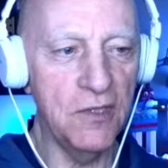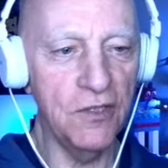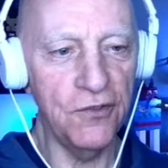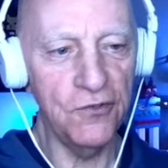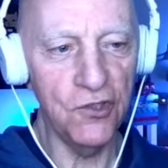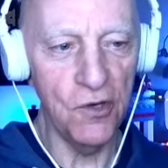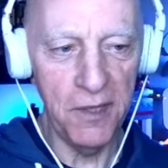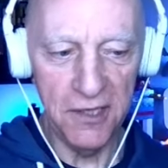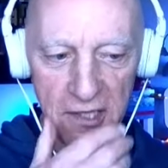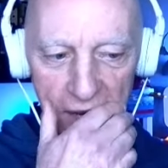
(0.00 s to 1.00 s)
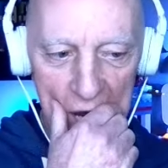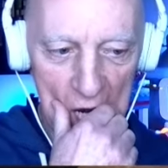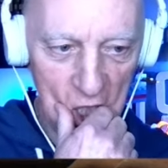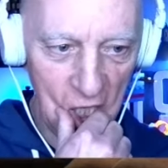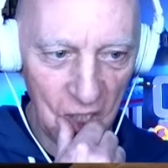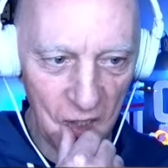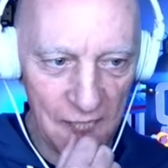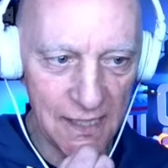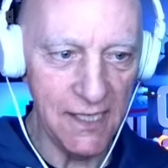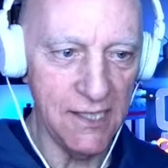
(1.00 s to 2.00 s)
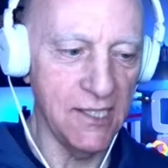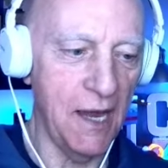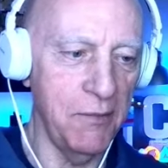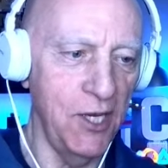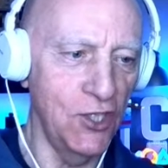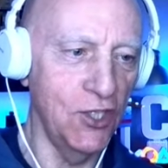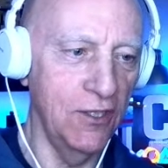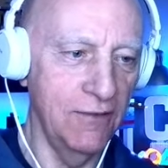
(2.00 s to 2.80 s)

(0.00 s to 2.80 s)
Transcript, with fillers: to full durability and increase its damage.